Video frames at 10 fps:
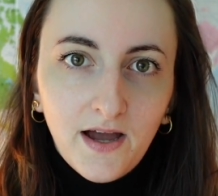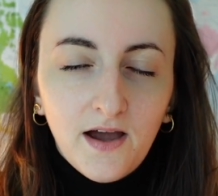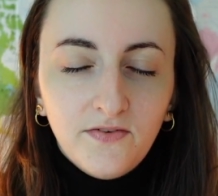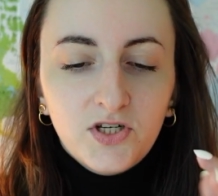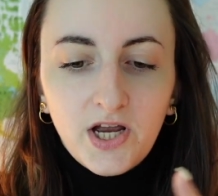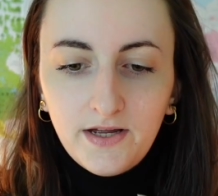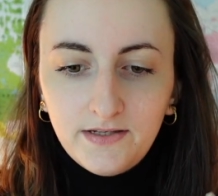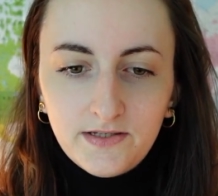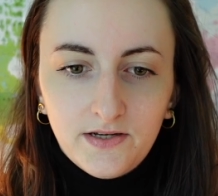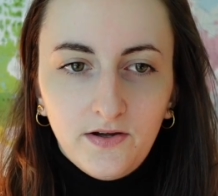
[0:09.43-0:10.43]
I've
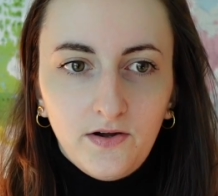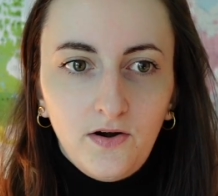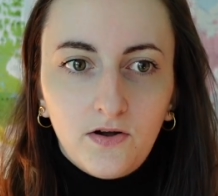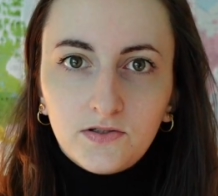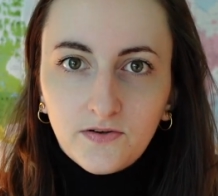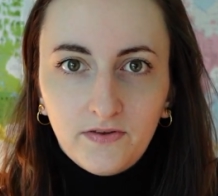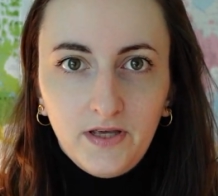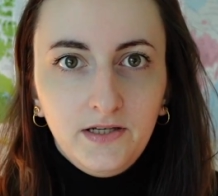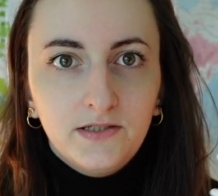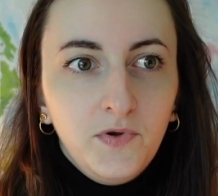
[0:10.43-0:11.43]
shared lots of
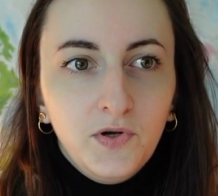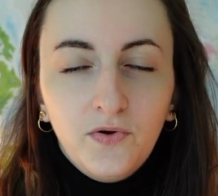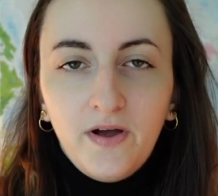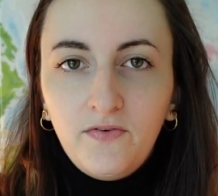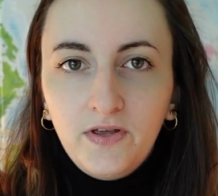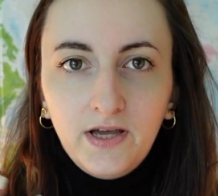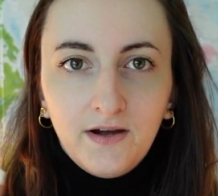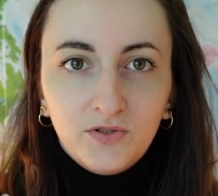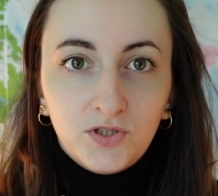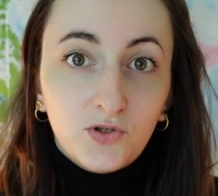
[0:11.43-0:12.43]
things, you know, everything
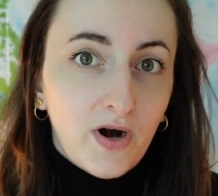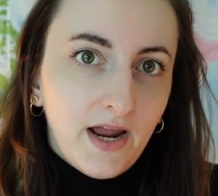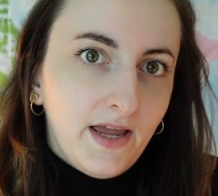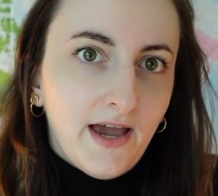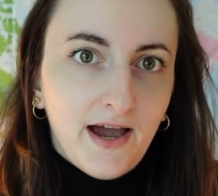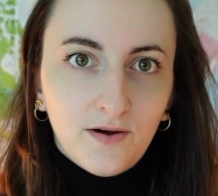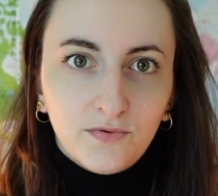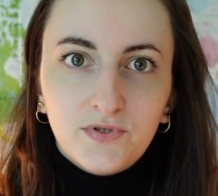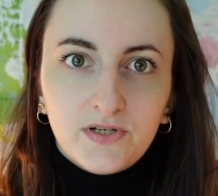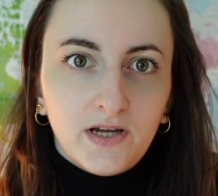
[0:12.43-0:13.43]
I was trying
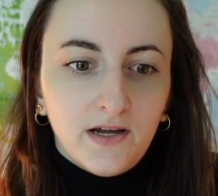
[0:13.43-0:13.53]
out,